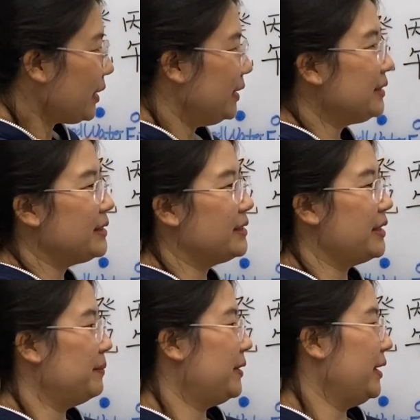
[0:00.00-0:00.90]
it's the
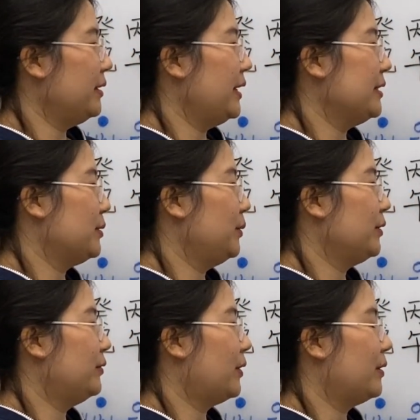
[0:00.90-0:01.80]
same thing. Let's
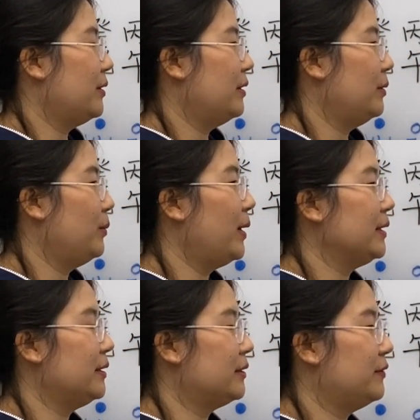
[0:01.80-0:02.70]
look for
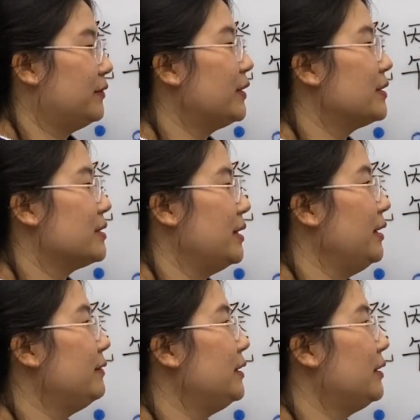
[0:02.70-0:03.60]
water first,
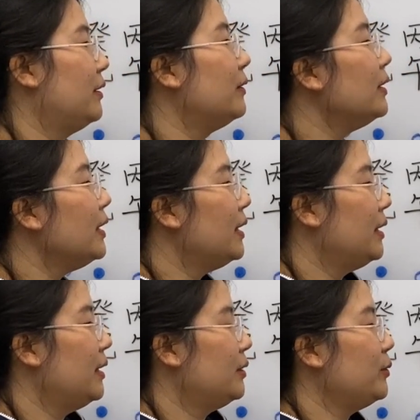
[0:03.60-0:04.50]
even though
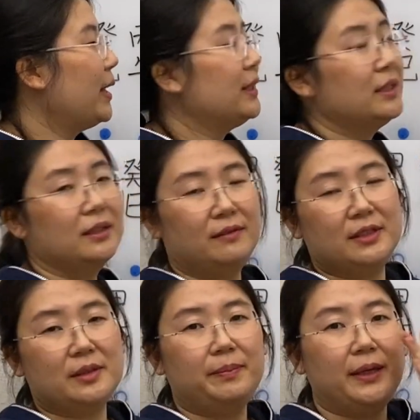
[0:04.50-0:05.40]
relatively
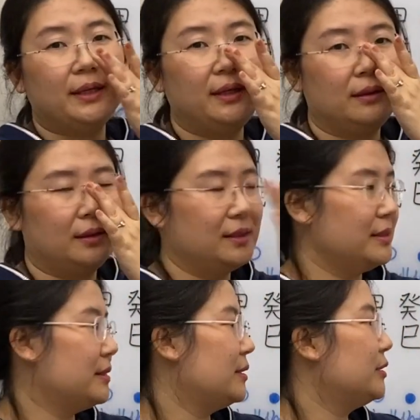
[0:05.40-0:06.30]
speaking,
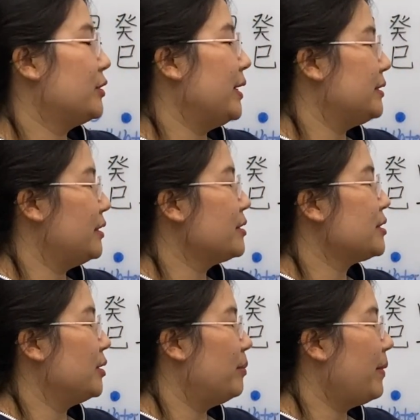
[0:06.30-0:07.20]
this is a
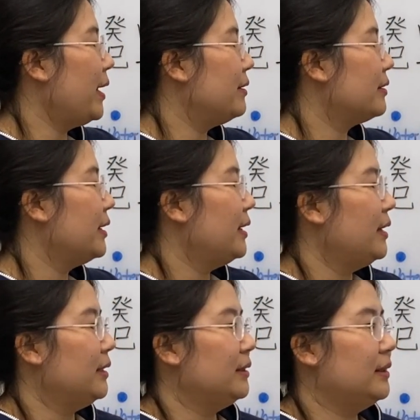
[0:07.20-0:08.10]
transitional month.
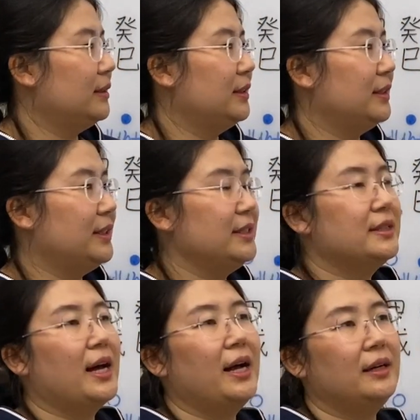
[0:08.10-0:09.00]
The
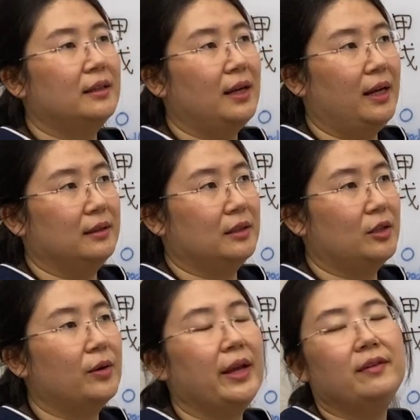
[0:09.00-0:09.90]
desire and
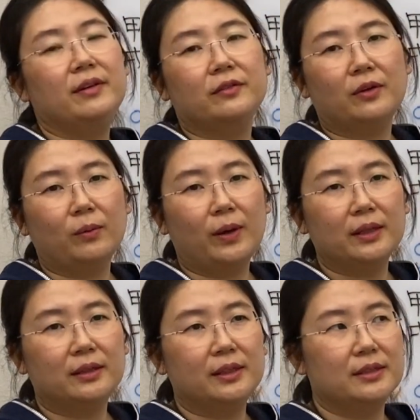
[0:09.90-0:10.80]
craving for
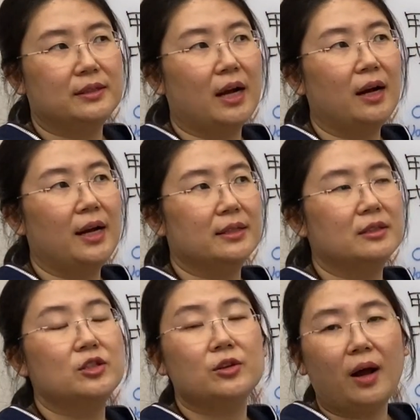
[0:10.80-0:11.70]
water is not
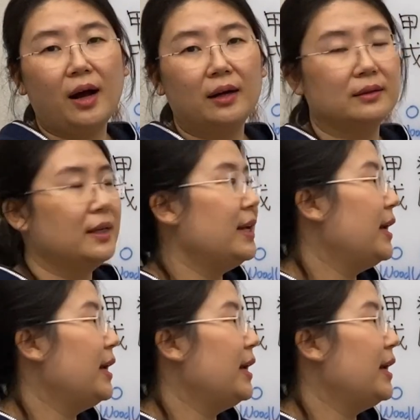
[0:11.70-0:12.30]
as strong